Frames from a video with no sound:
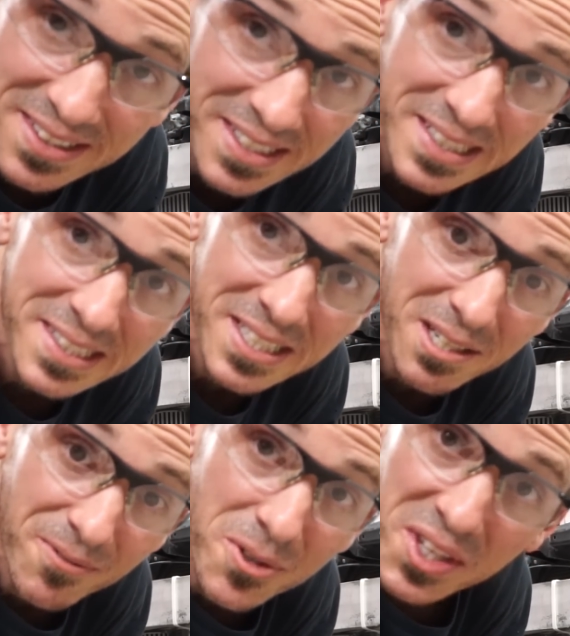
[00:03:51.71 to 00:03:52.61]
You can see
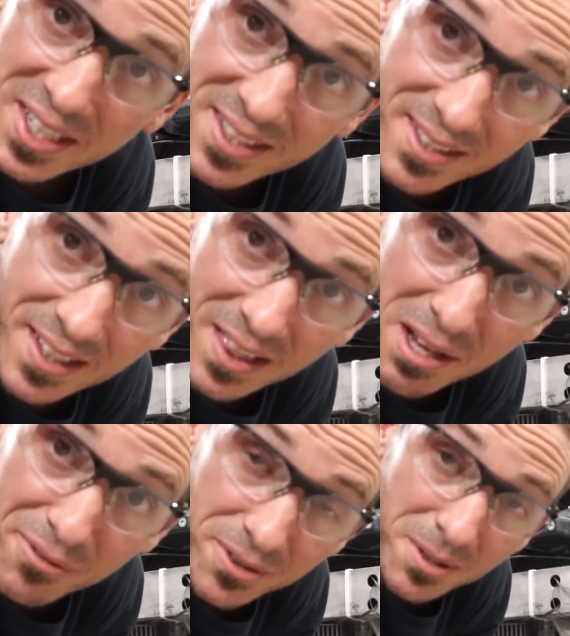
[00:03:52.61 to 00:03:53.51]
if you think it's
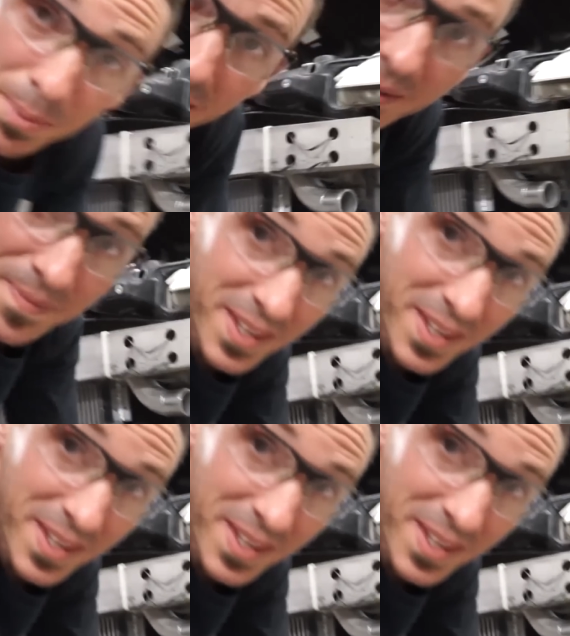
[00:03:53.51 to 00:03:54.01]
level. But